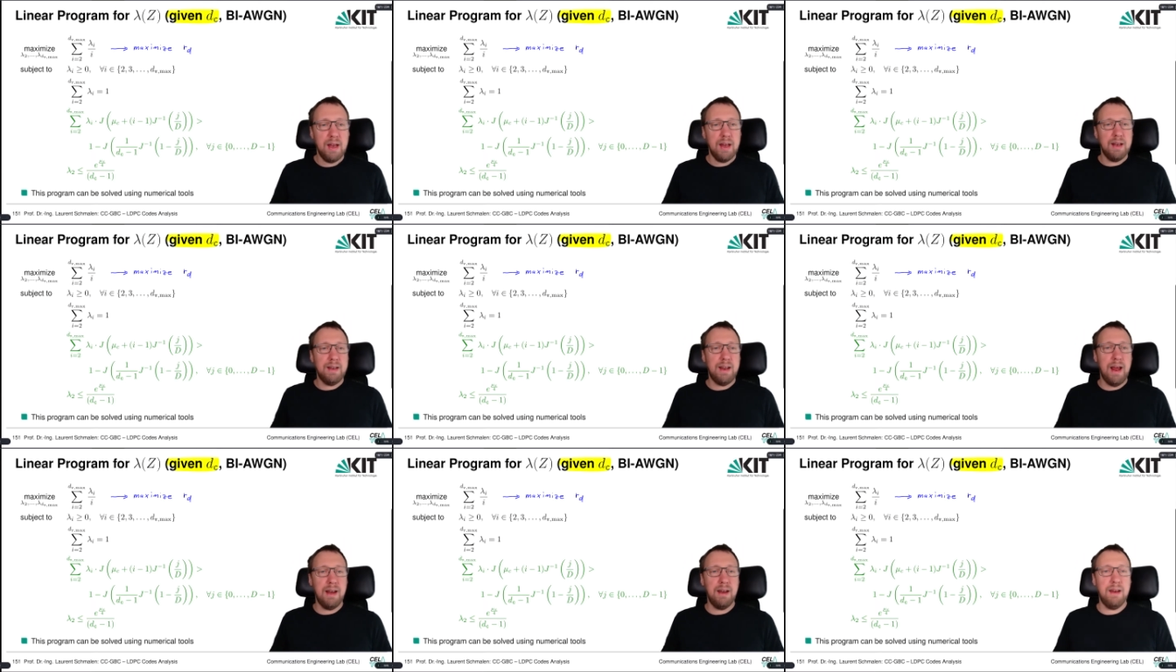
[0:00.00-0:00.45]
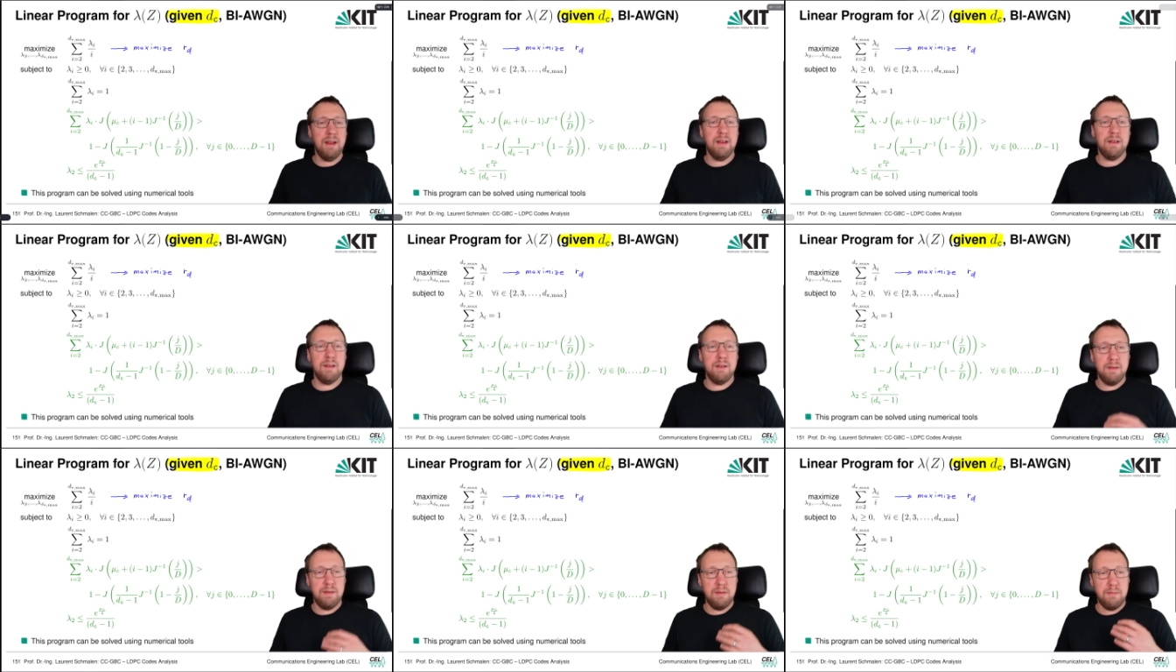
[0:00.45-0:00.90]
Then
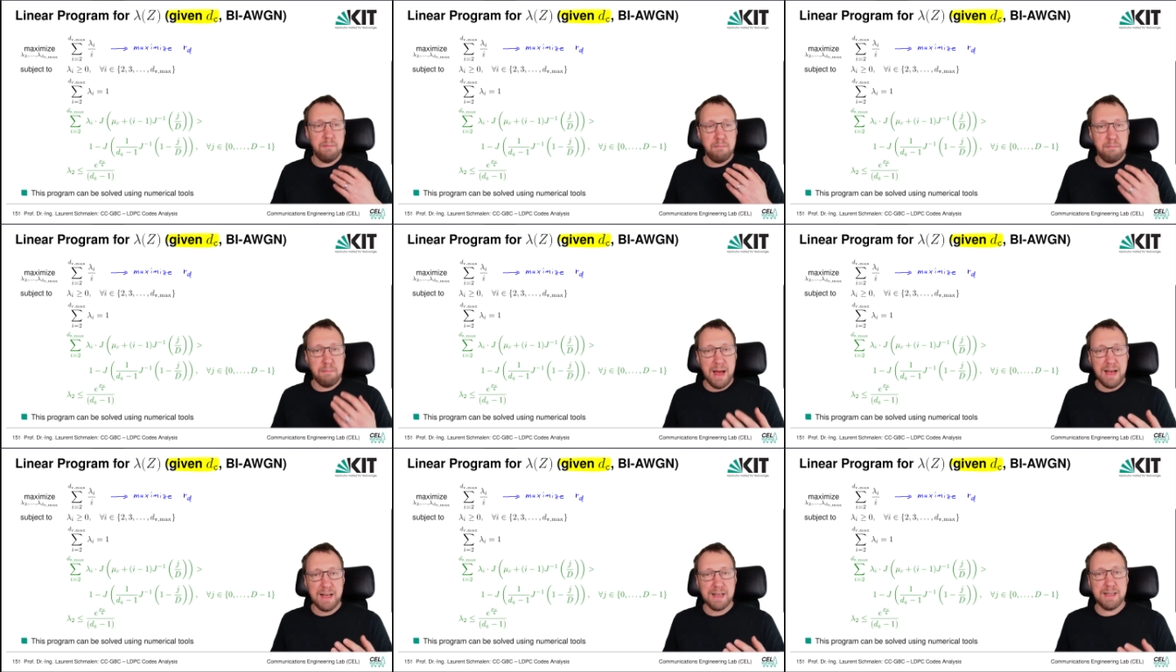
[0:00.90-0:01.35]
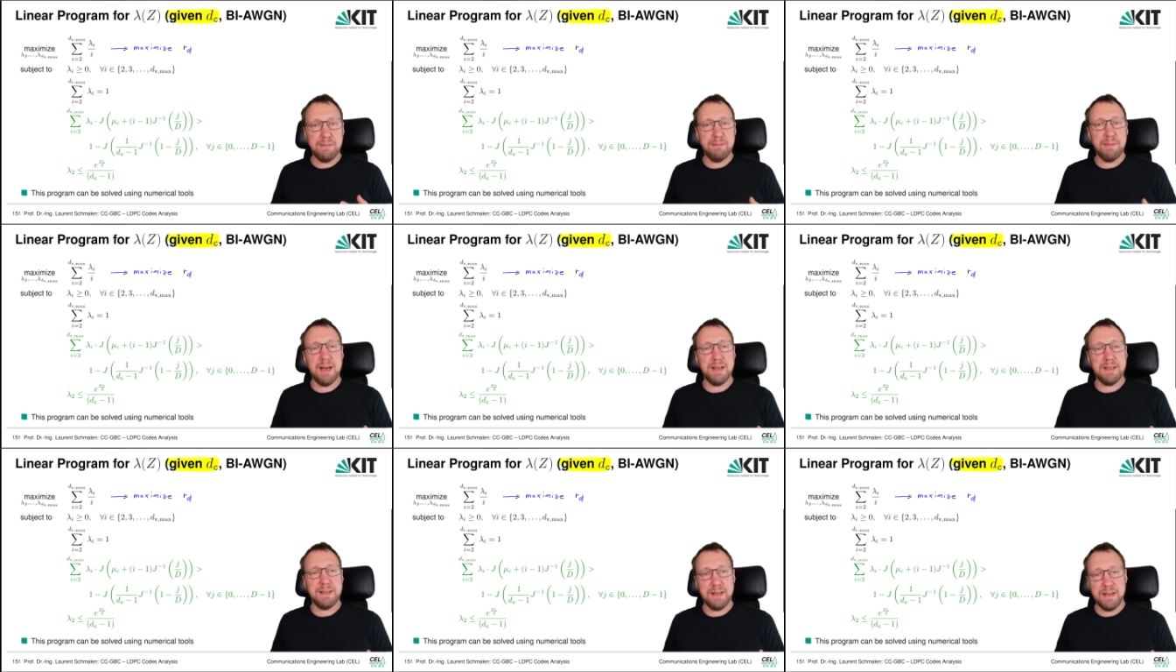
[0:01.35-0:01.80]

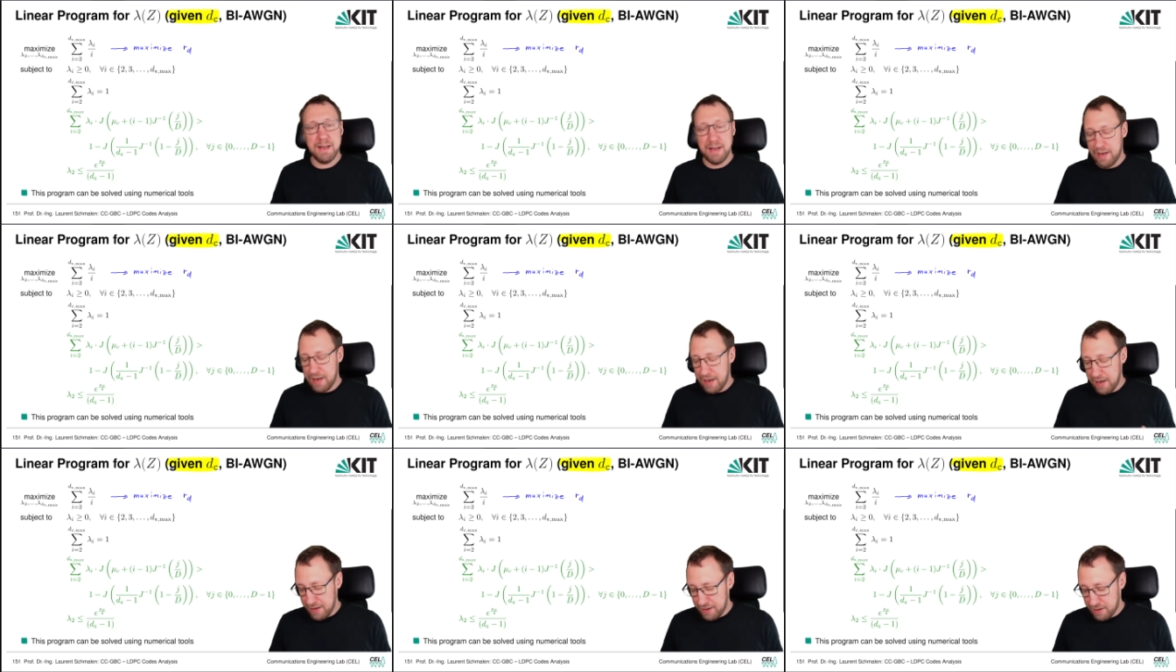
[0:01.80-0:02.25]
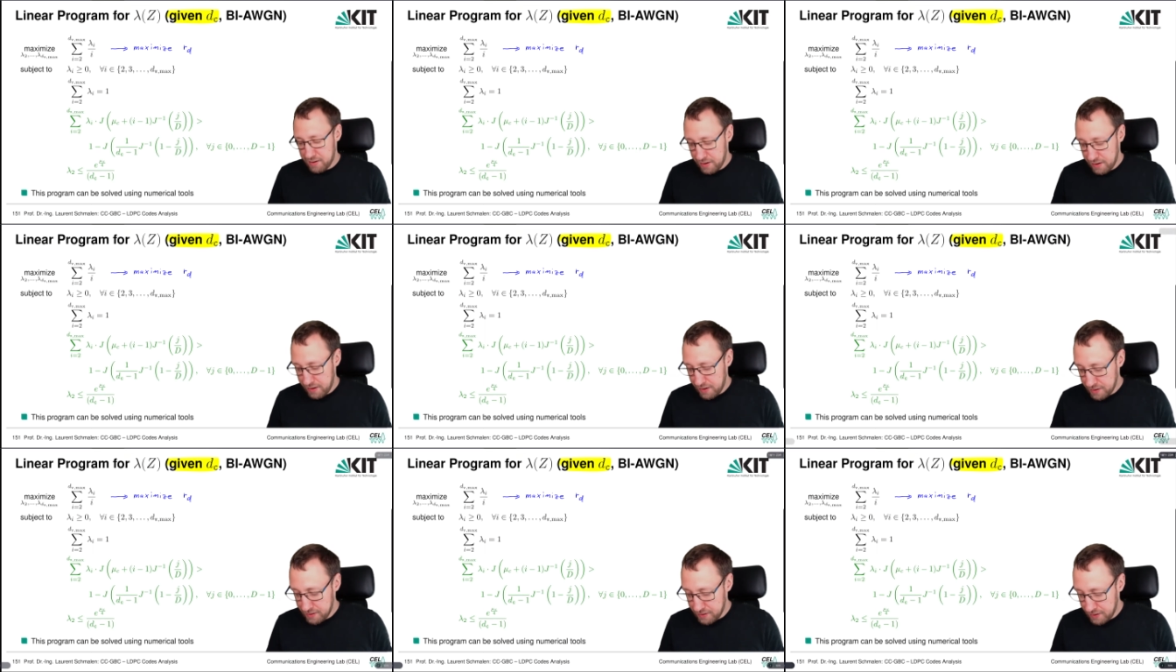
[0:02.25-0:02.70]
maximizing the rate
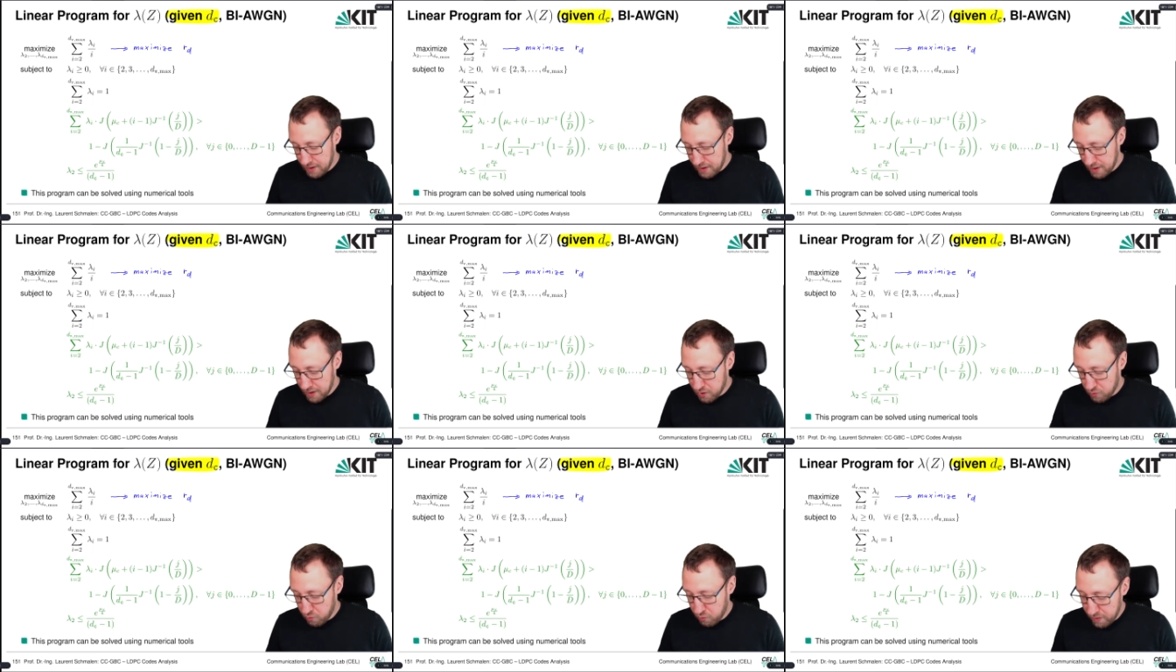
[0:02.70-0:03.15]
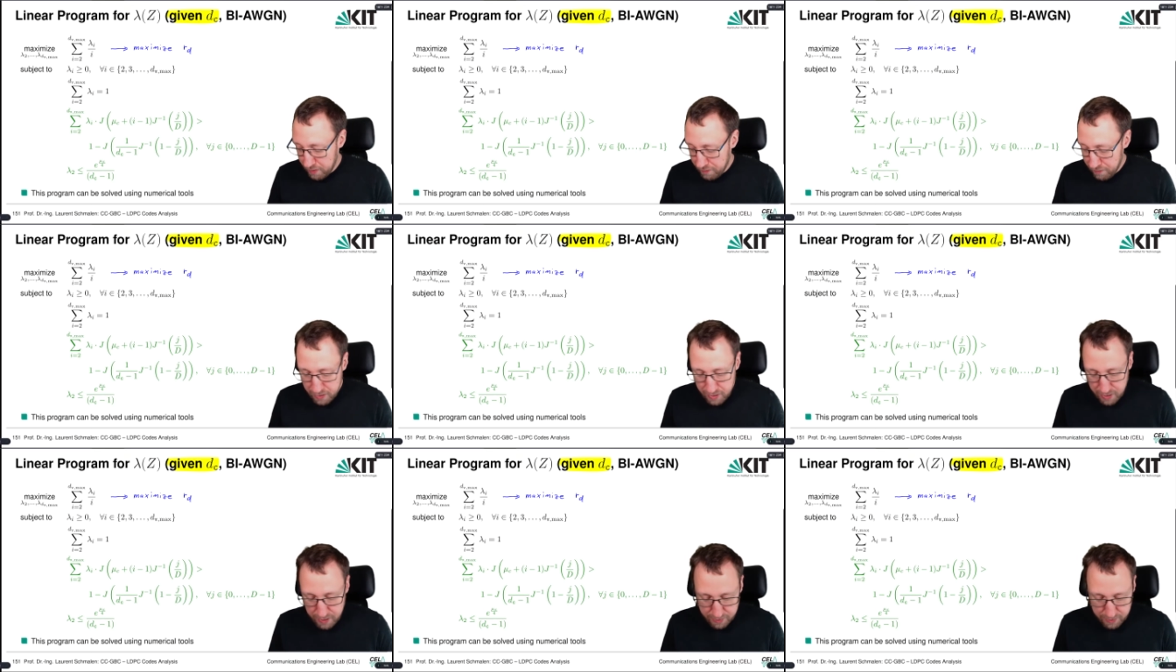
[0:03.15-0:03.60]
is
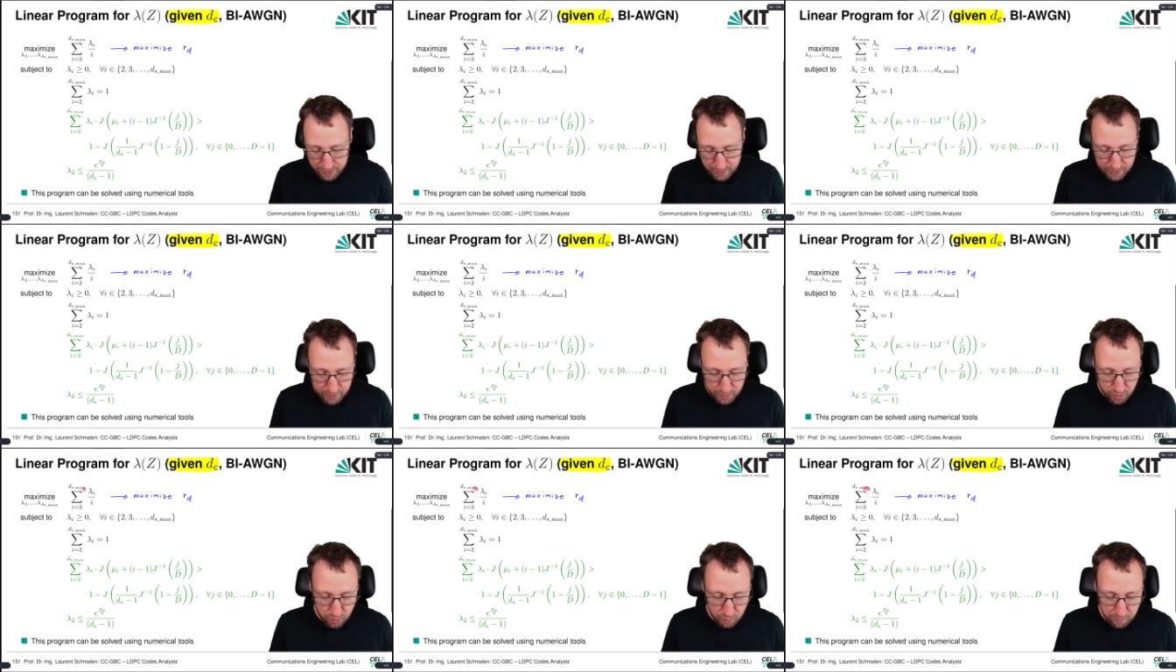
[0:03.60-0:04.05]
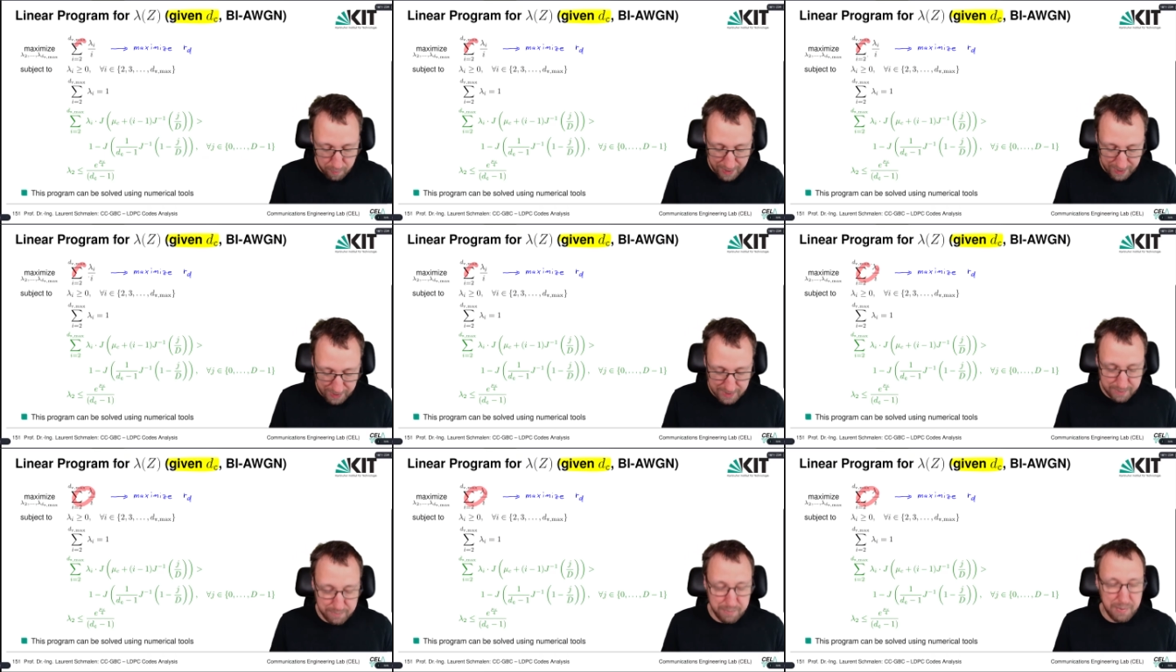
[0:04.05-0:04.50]
equivalent to
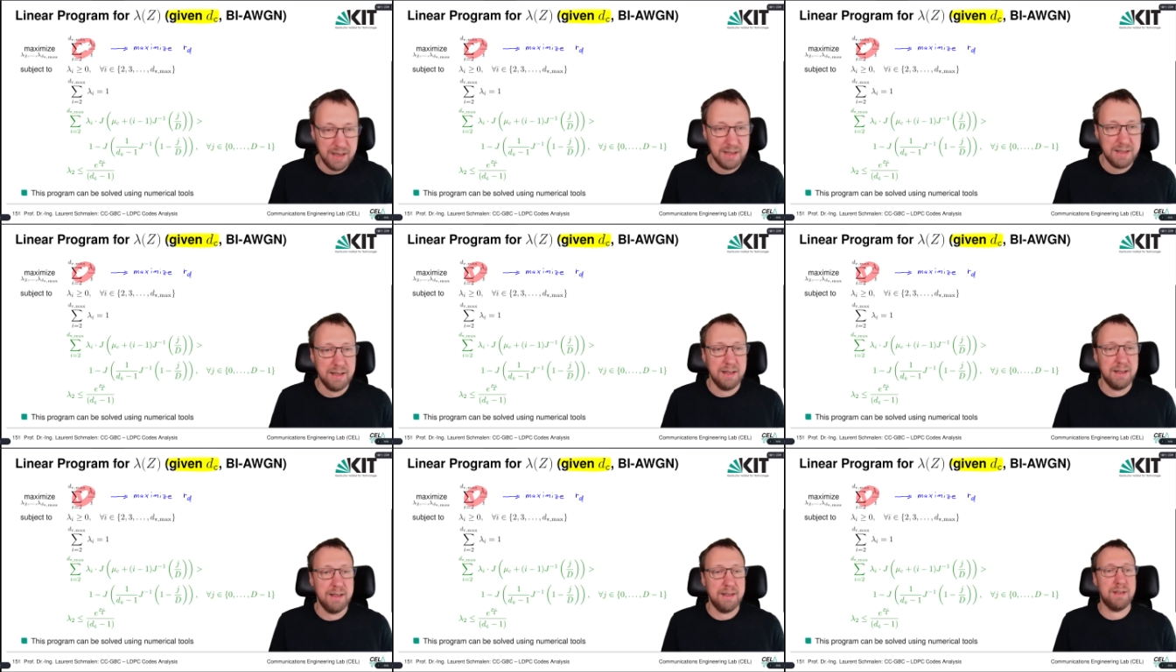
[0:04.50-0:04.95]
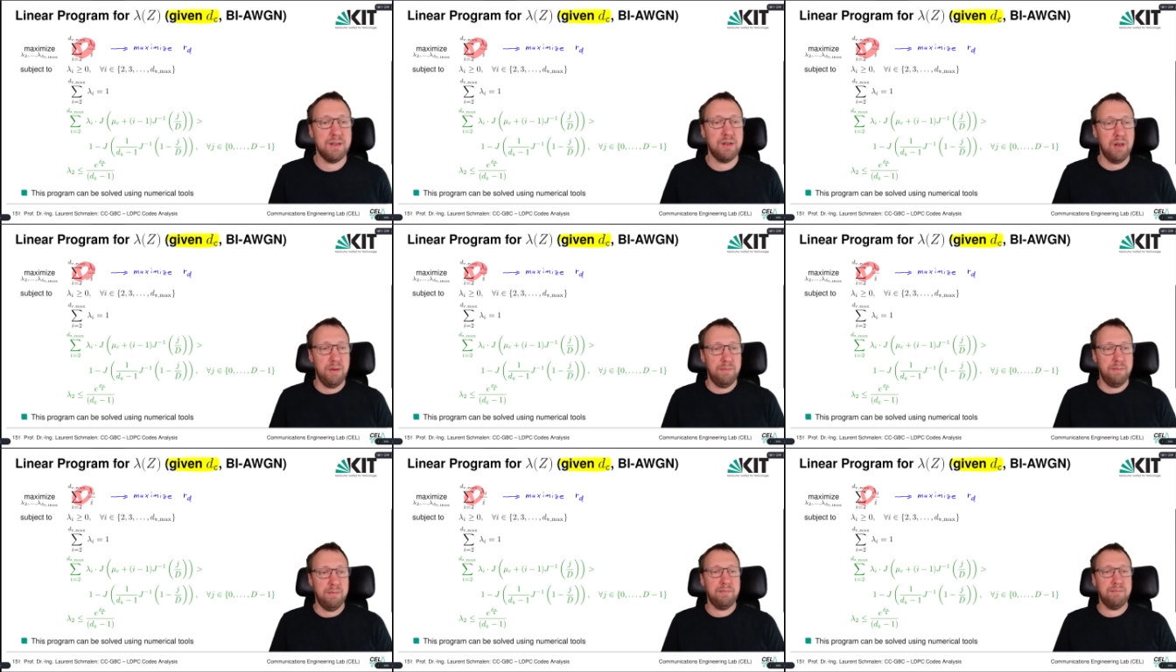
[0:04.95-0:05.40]
maximizing this
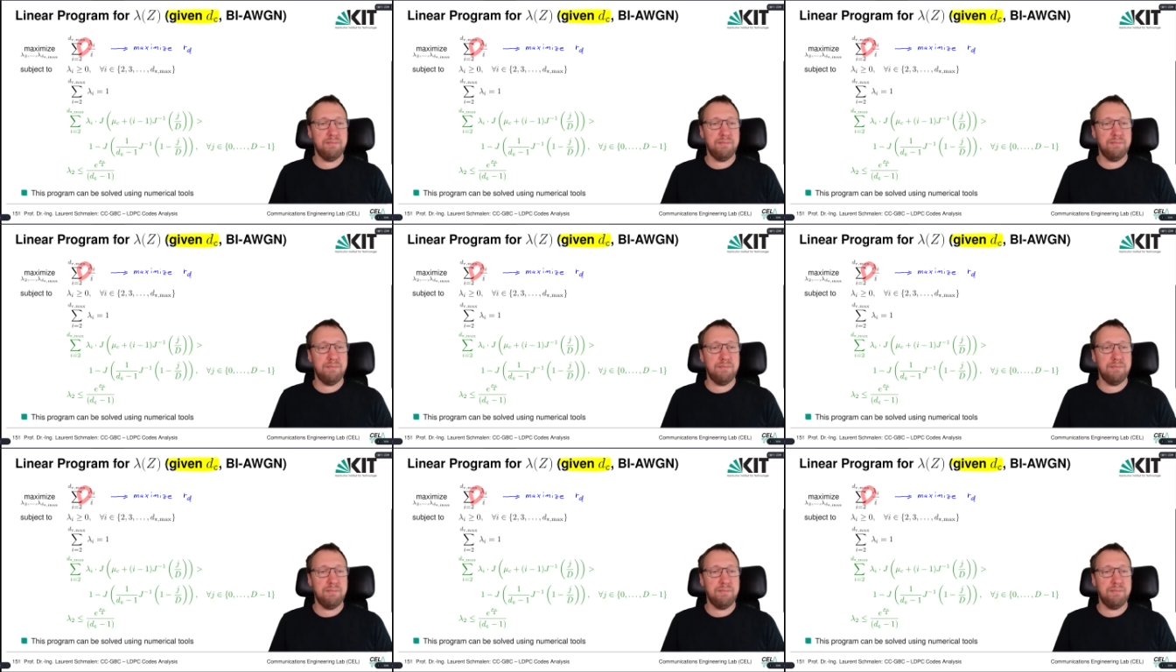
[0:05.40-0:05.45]
term.